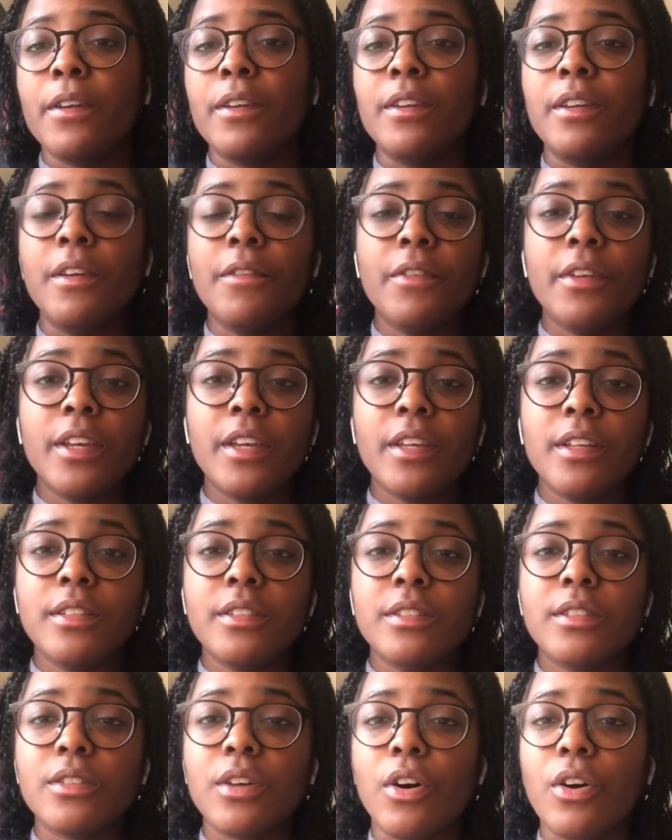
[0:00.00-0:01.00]

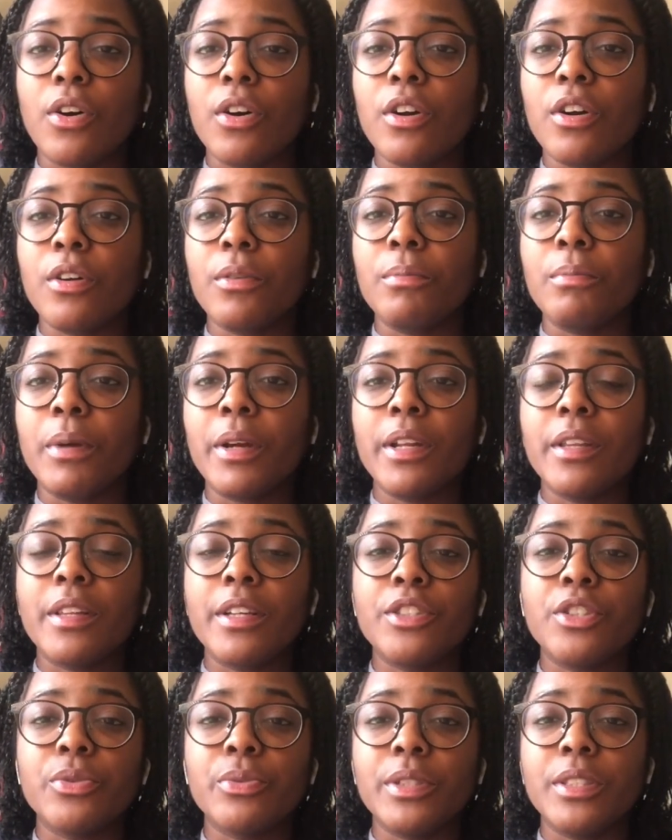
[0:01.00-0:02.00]
Dividends are money
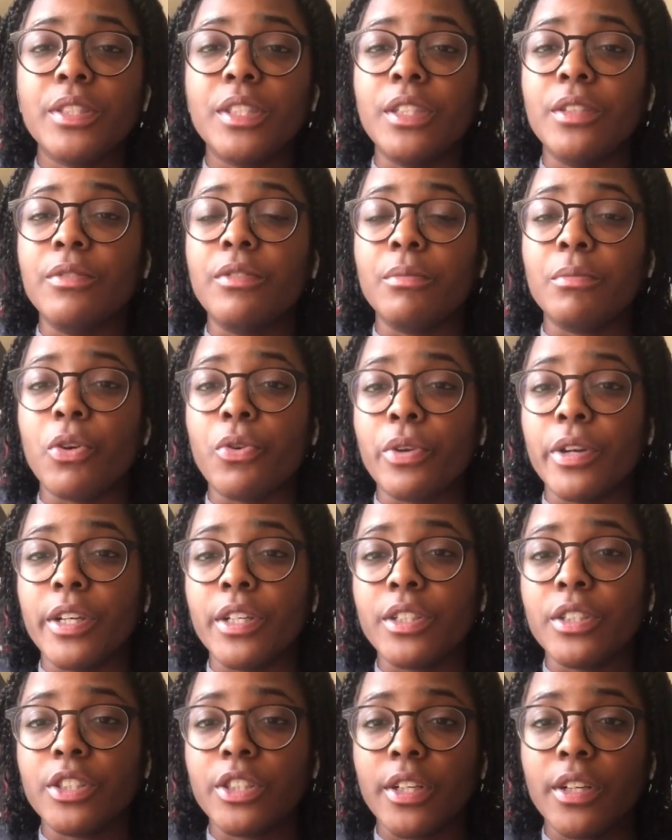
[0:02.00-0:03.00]
that you receive from owning
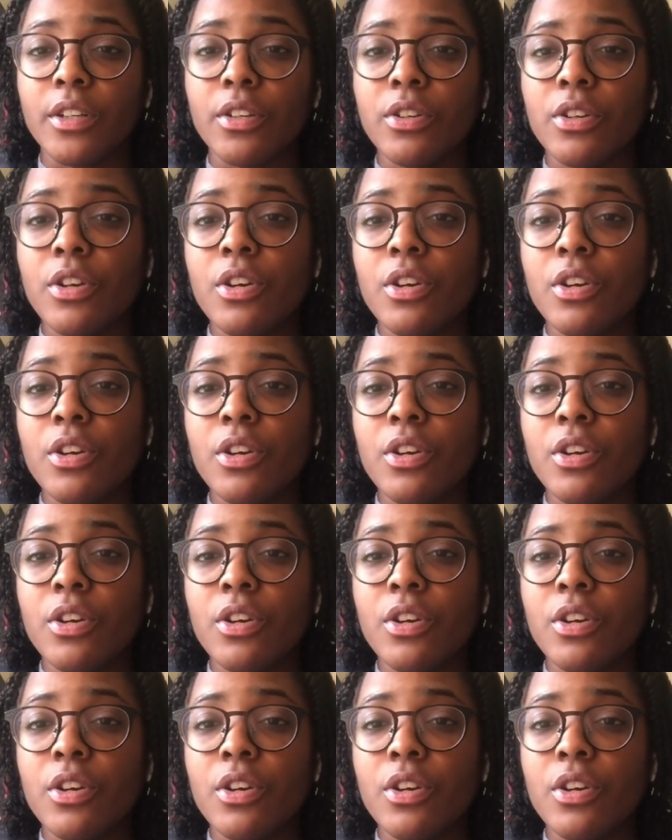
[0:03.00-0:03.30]
a share.